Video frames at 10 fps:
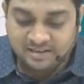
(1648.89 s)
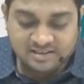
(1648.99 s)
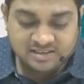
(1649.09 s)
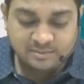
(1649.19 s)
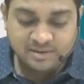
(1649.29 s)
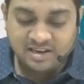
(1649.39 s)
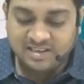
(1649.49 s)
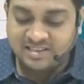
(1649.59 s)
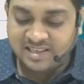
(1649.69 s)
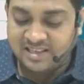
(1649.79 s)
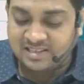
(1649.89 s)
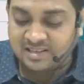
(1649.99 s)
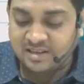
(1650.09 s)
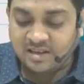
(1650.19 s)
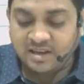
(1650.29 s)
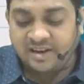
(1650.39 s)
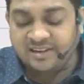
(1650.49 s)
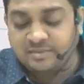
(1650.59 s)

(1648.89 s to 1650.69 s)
Similarly sales, it